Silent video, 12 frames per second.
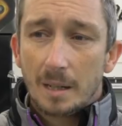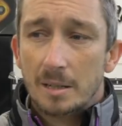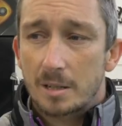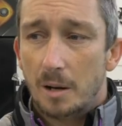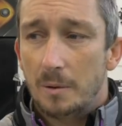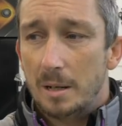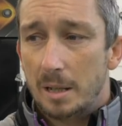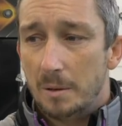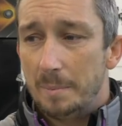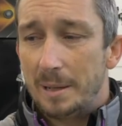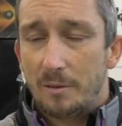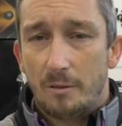So there
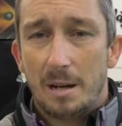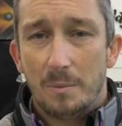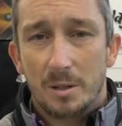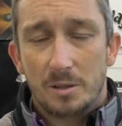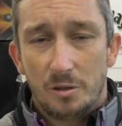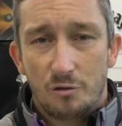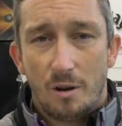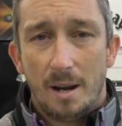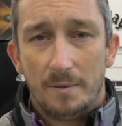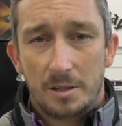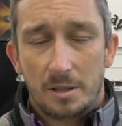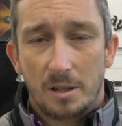will be 3-woods and
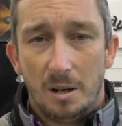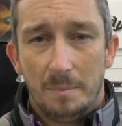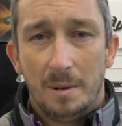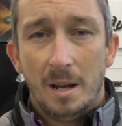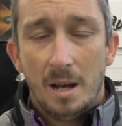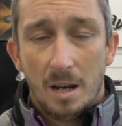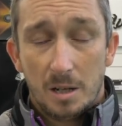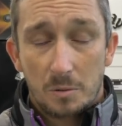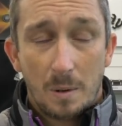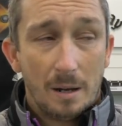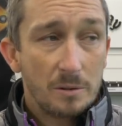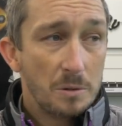drivers to come as
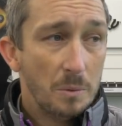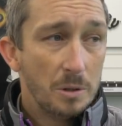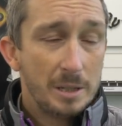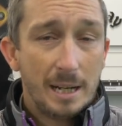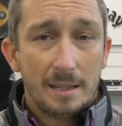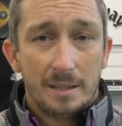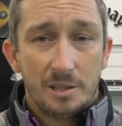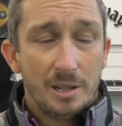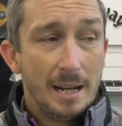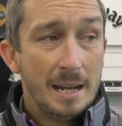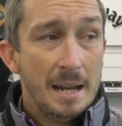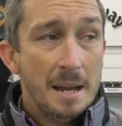well towards the end of this
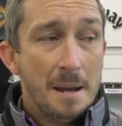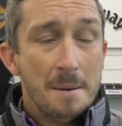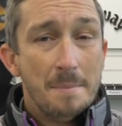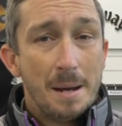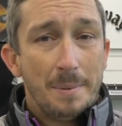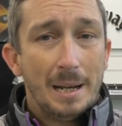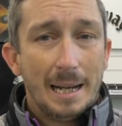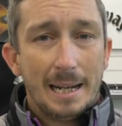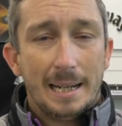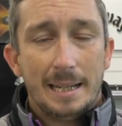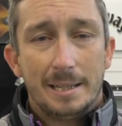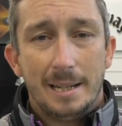year, maybe
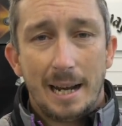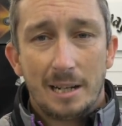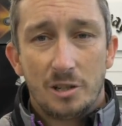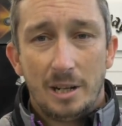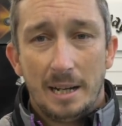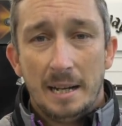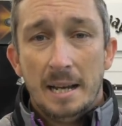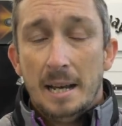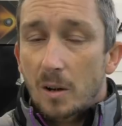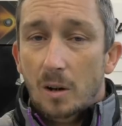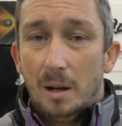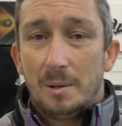leaking into next year.
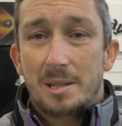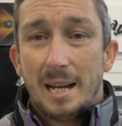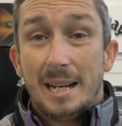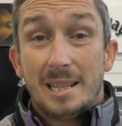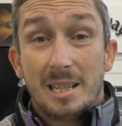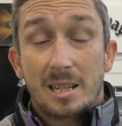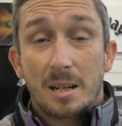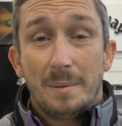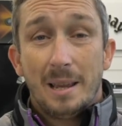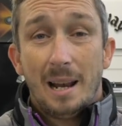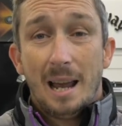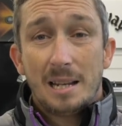All I will say is this is going
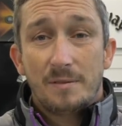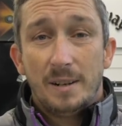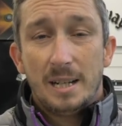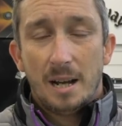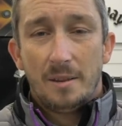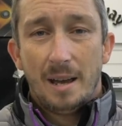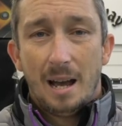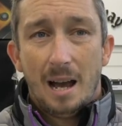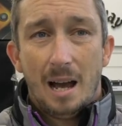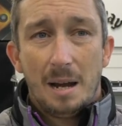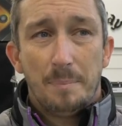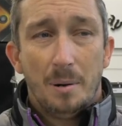to be the last video that
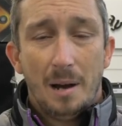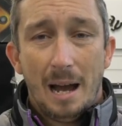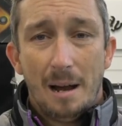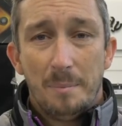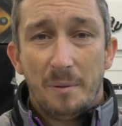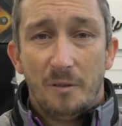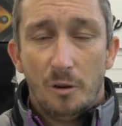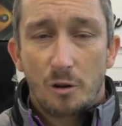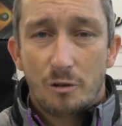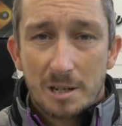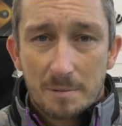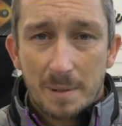I put out before
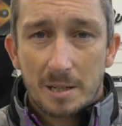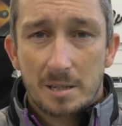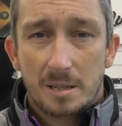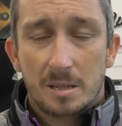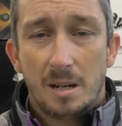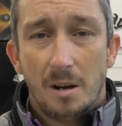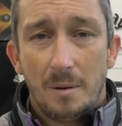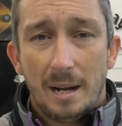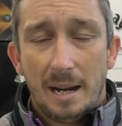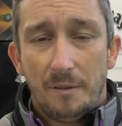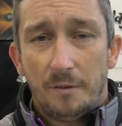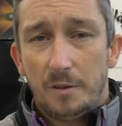Christmas. So
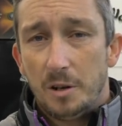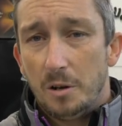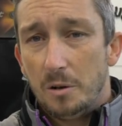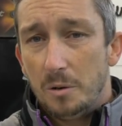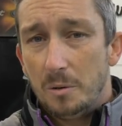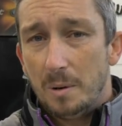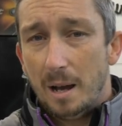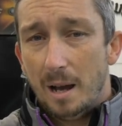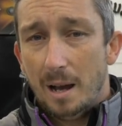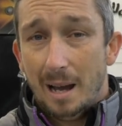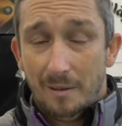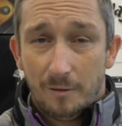if you
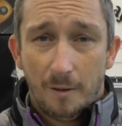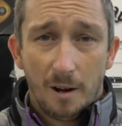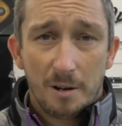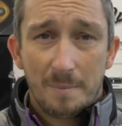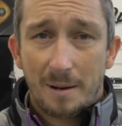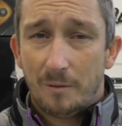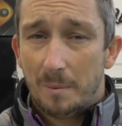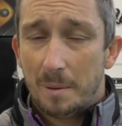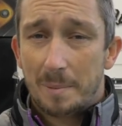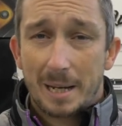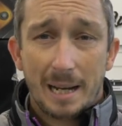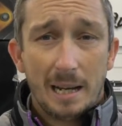have followed me from
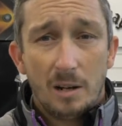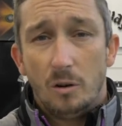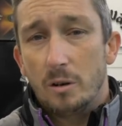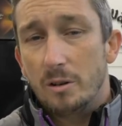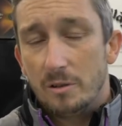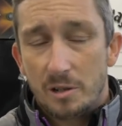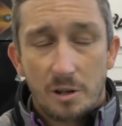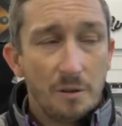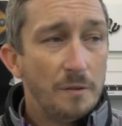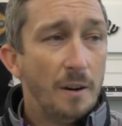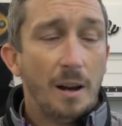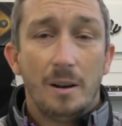the beginning, or you're a new
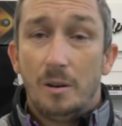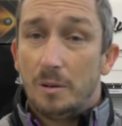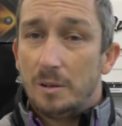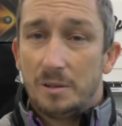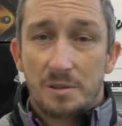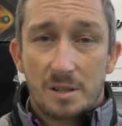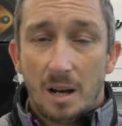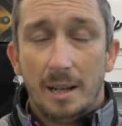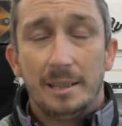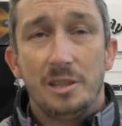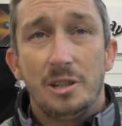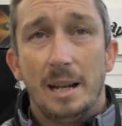follower, or you
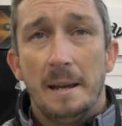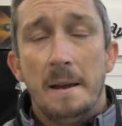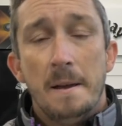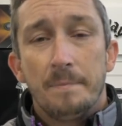started this year,